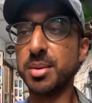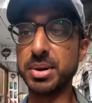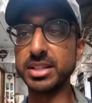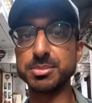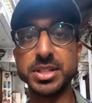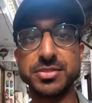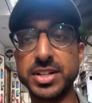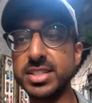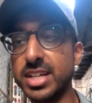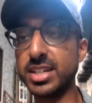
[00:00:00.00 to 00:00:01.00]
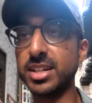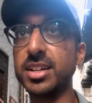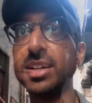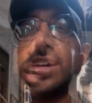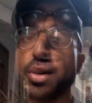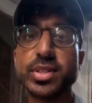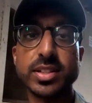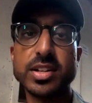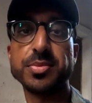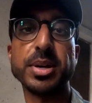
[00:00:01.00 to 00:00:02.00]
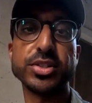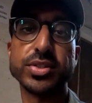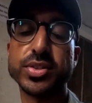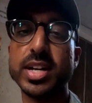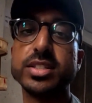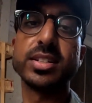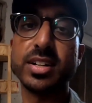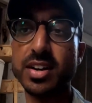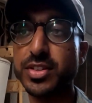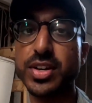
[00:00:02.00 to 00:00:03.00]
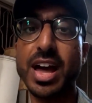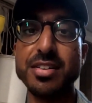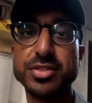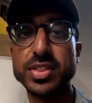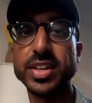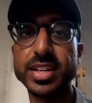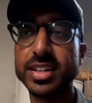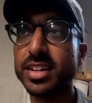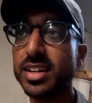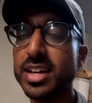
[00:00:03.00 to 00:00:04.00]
But it's been a fun day. I know it's a lot of pressure trying to cover everything